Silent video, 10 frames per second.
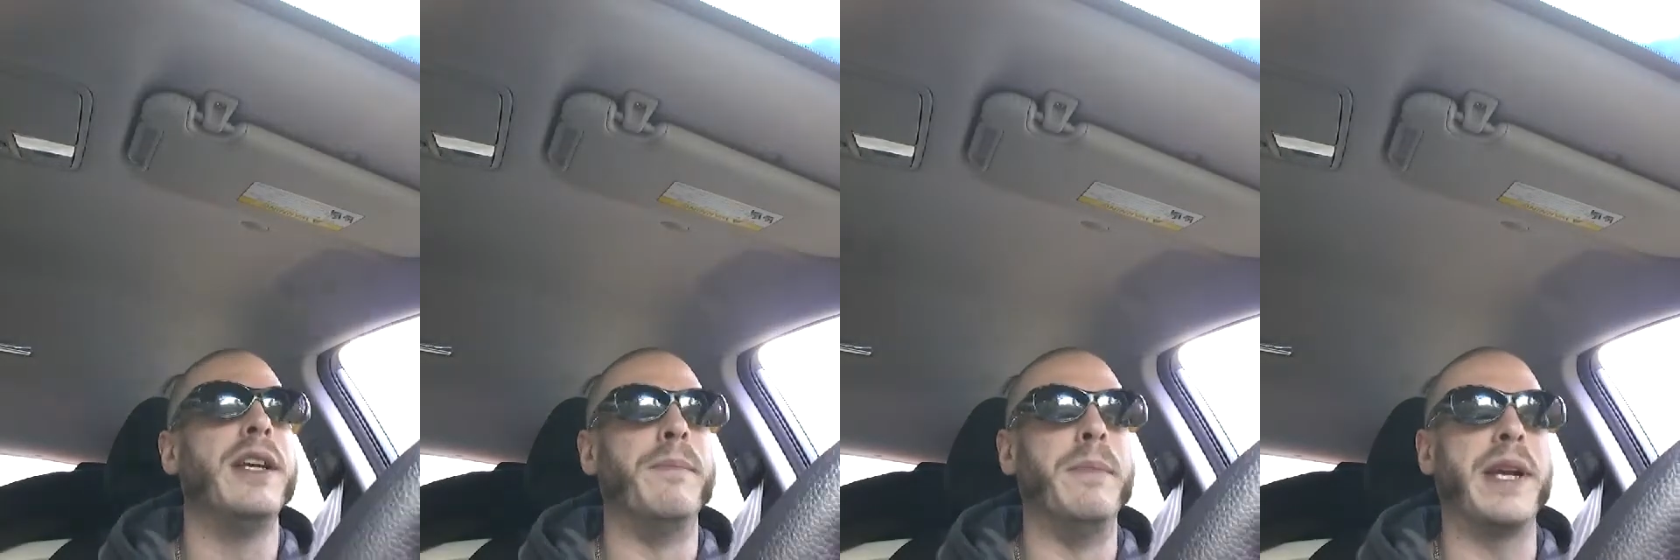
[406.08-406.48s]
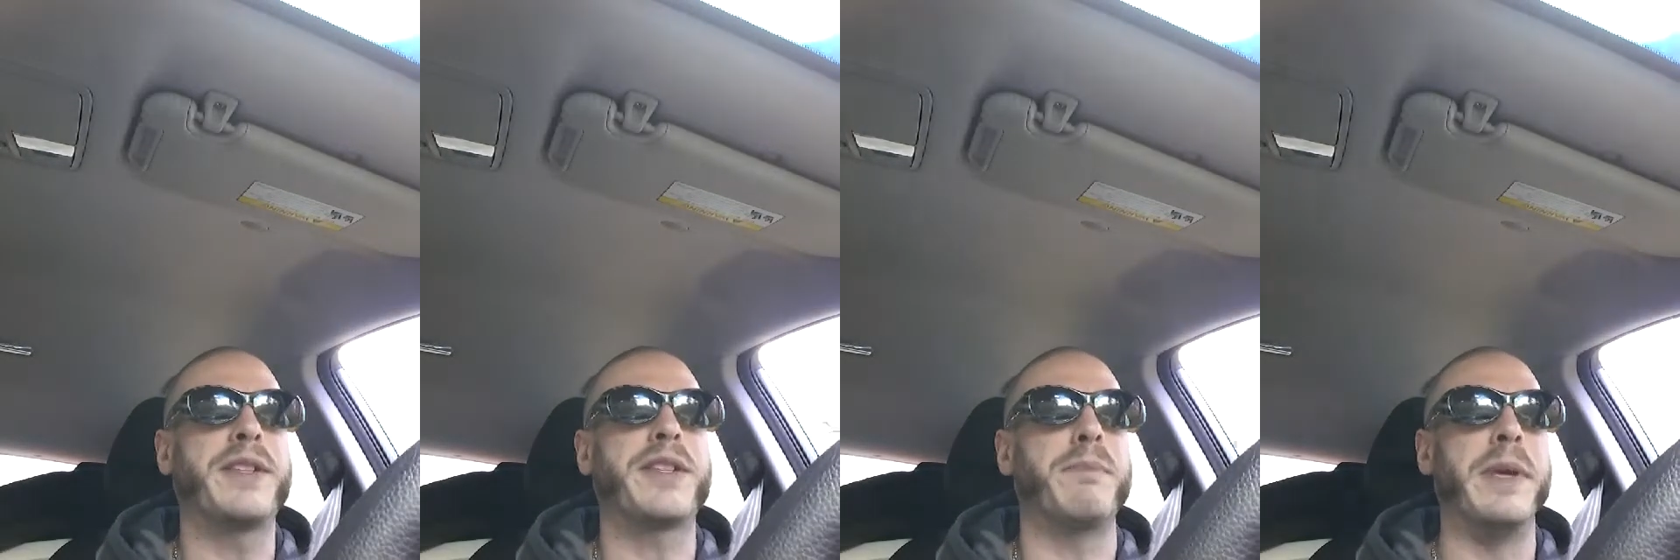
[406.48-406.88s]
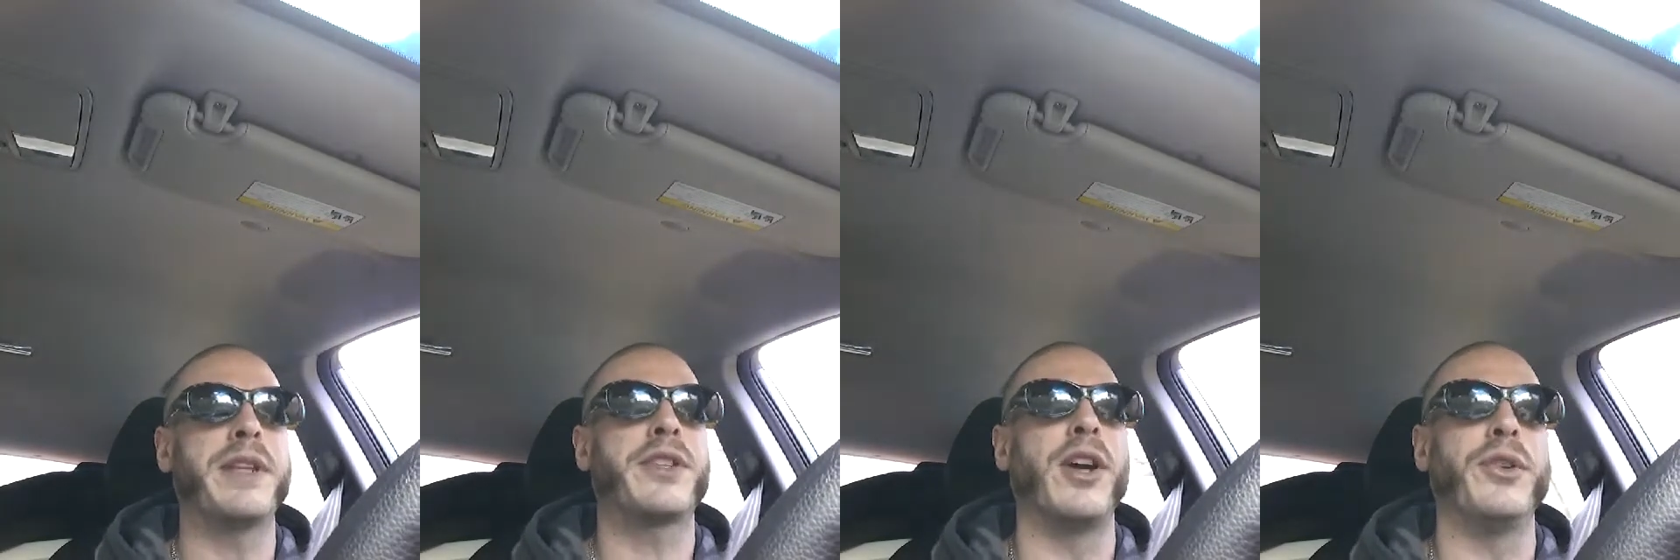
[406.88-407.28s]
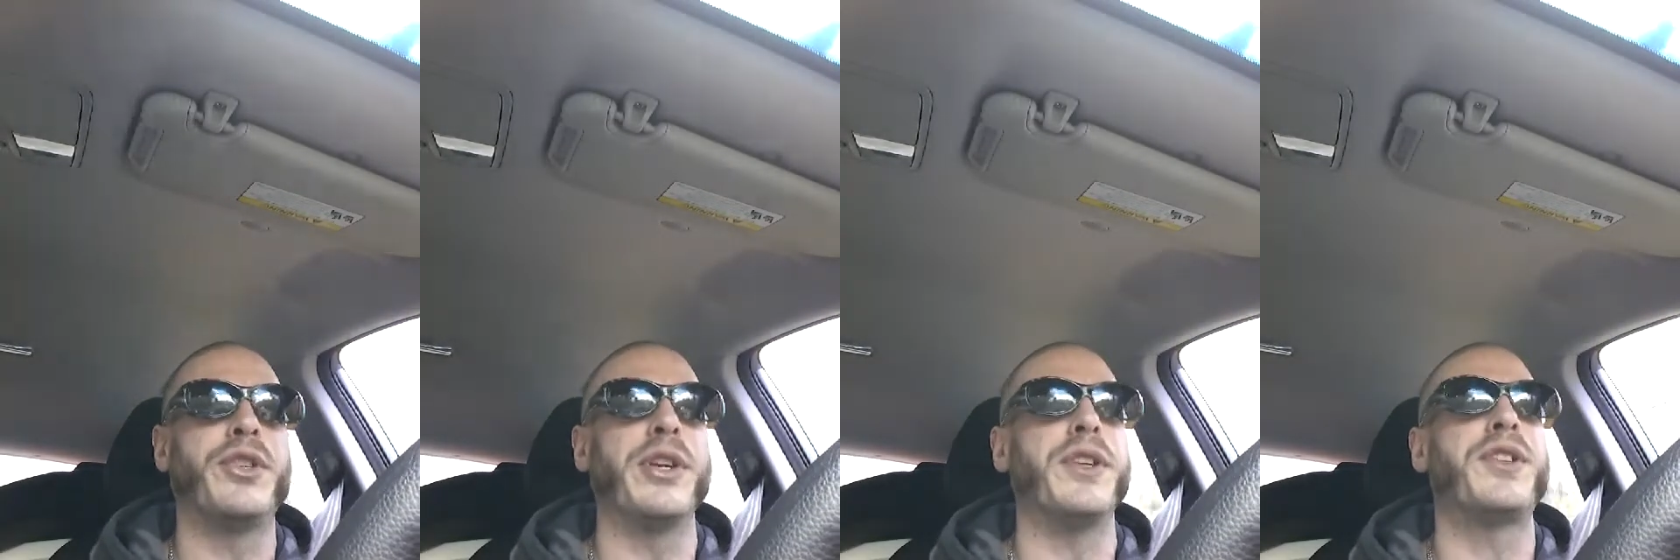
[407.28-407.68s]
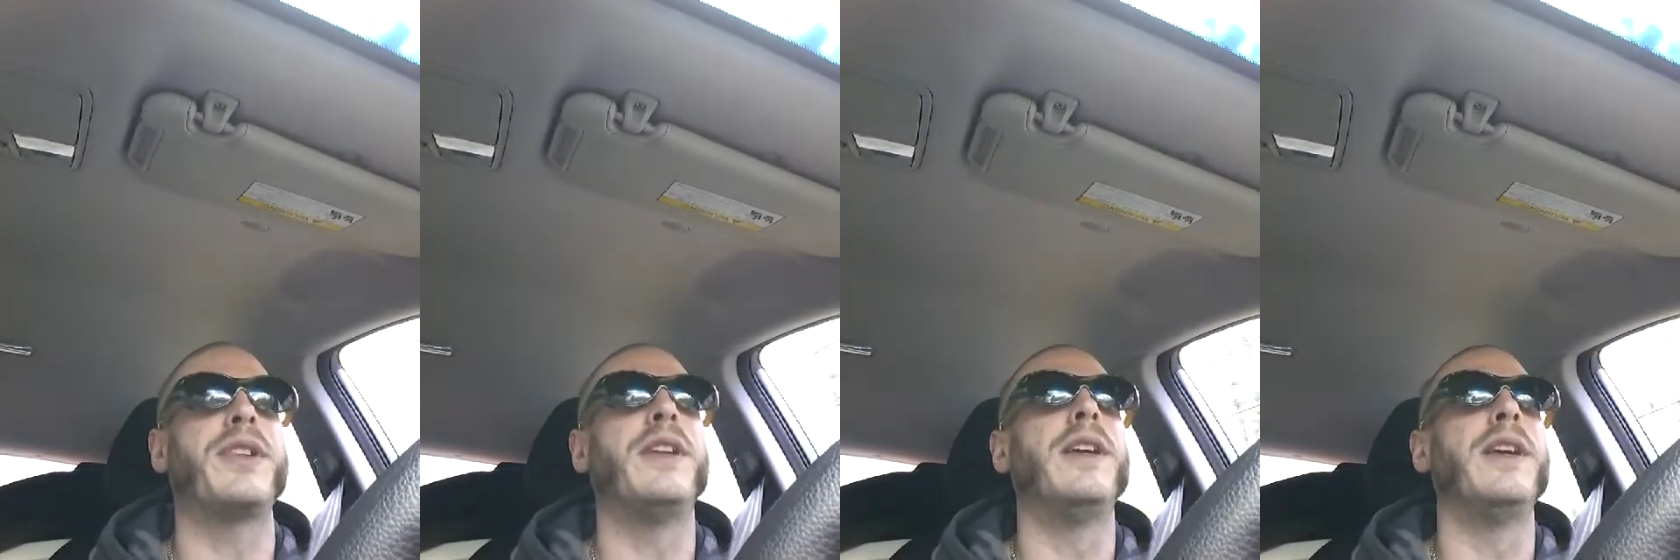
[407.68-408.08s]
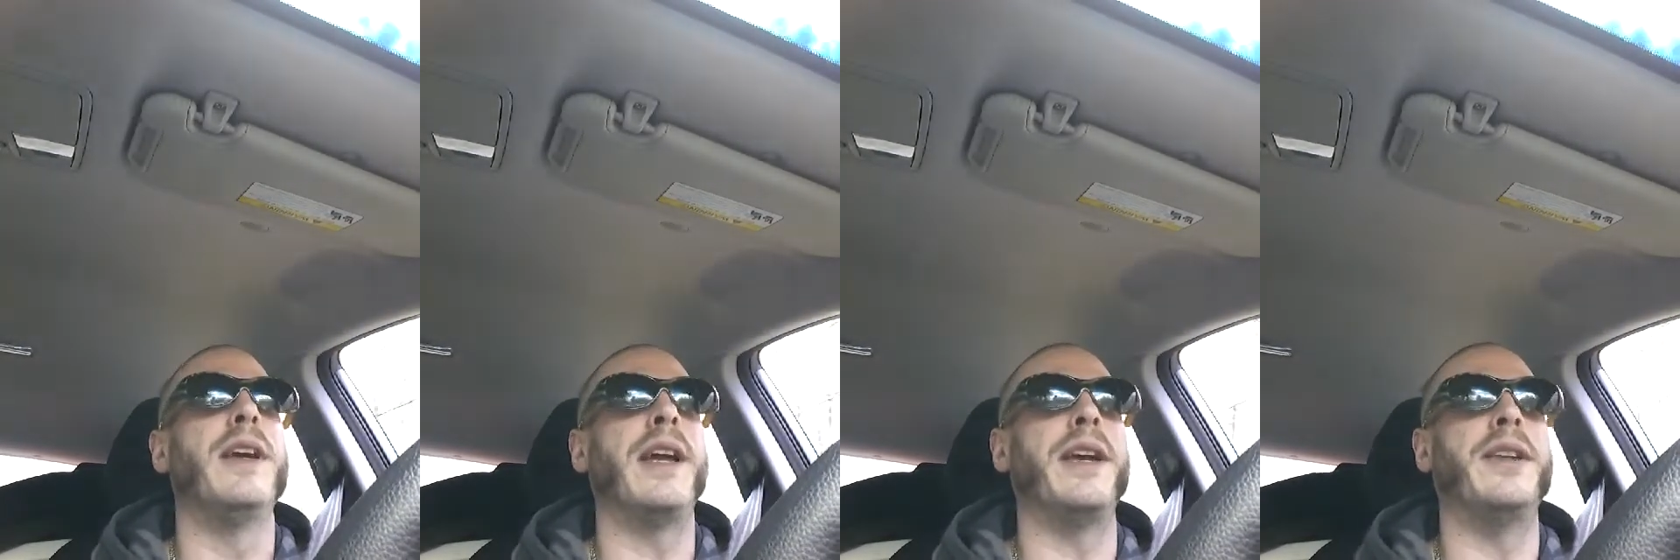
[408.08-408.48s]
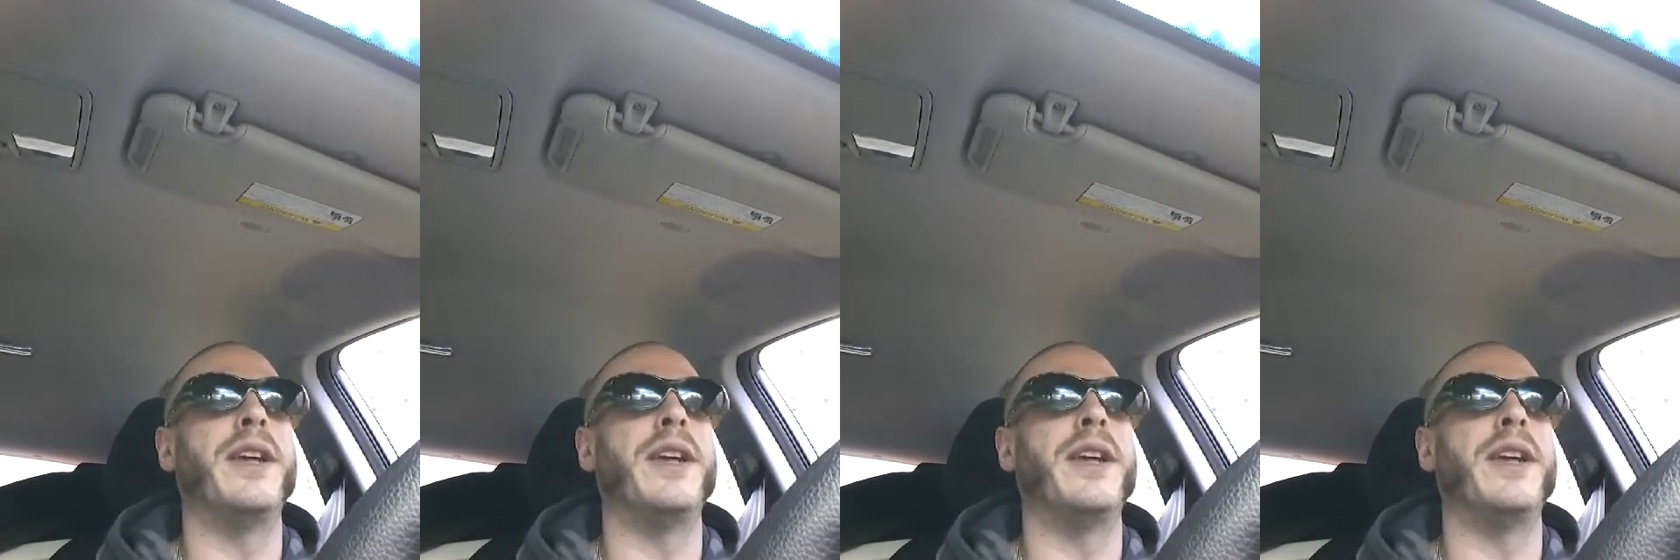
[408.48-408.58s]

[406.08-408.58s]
mix cultures, and